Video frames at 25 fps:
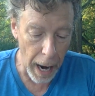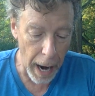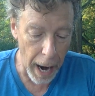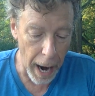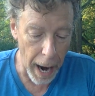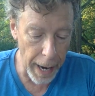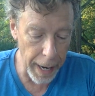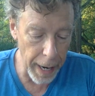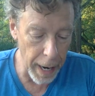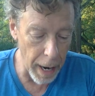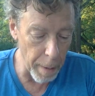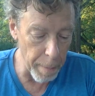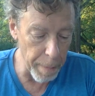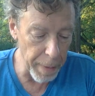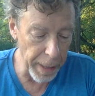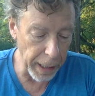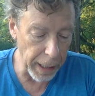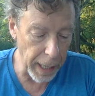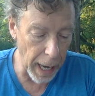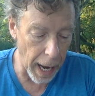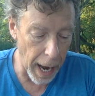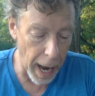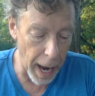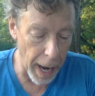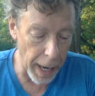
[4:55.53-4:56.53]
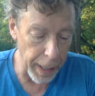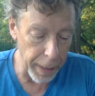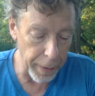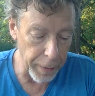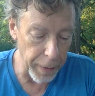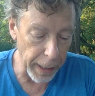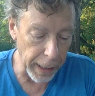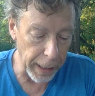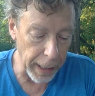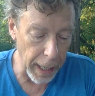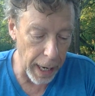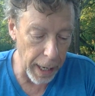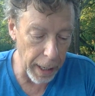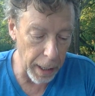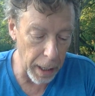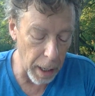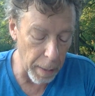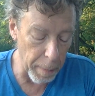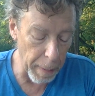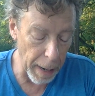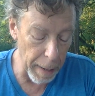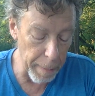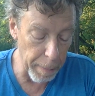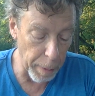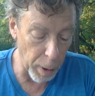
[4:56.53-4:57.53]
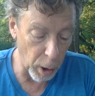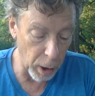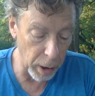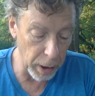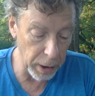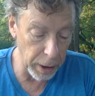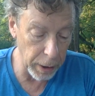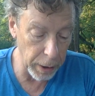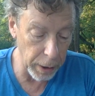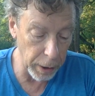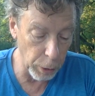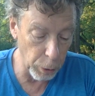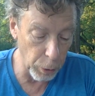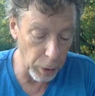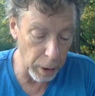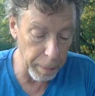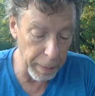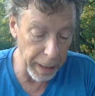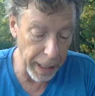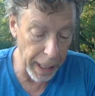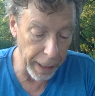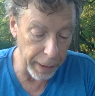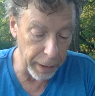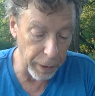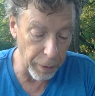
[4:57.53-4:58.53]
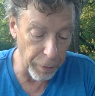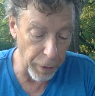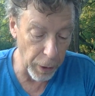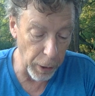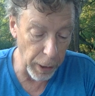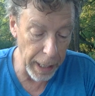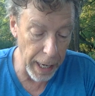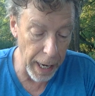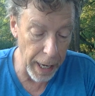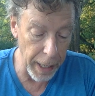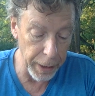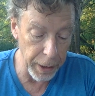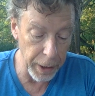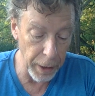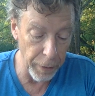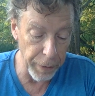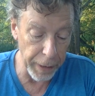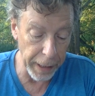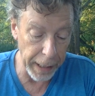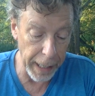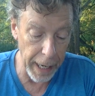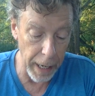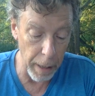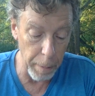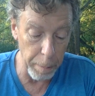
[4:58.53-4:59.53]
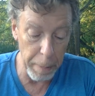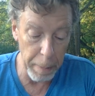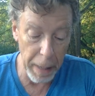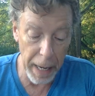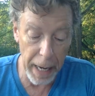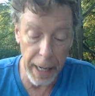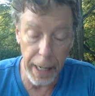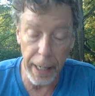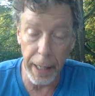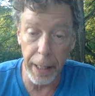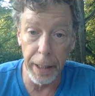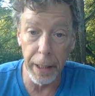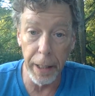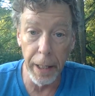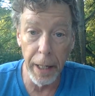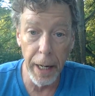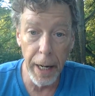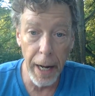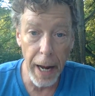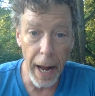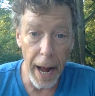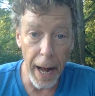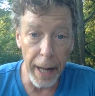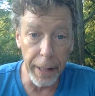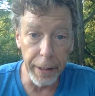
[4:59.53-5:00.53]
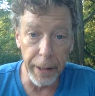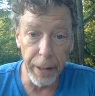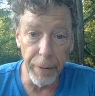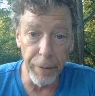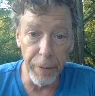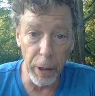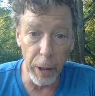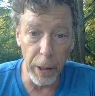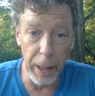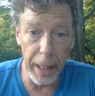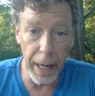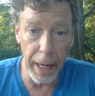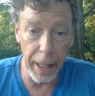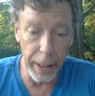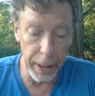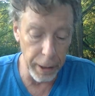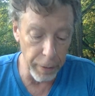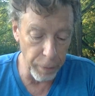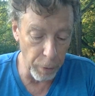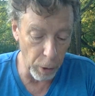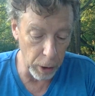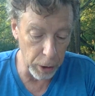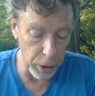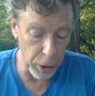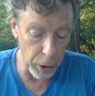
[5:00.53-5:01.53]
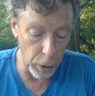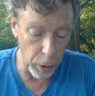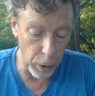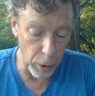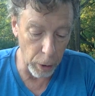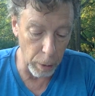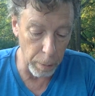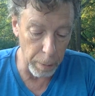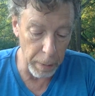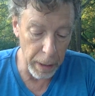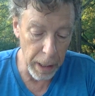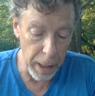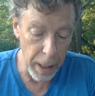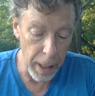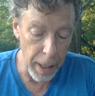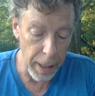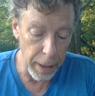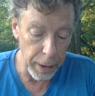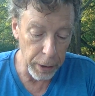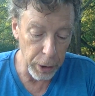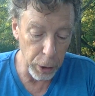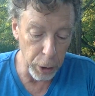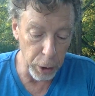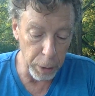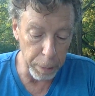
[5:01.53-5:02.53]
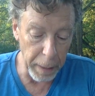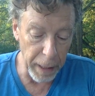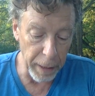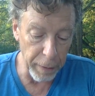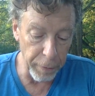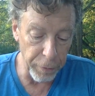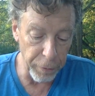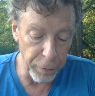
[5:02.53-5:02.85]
I am the guy that got a bipartisan agreement at the very end of the campaign, at the very end of our term, to spend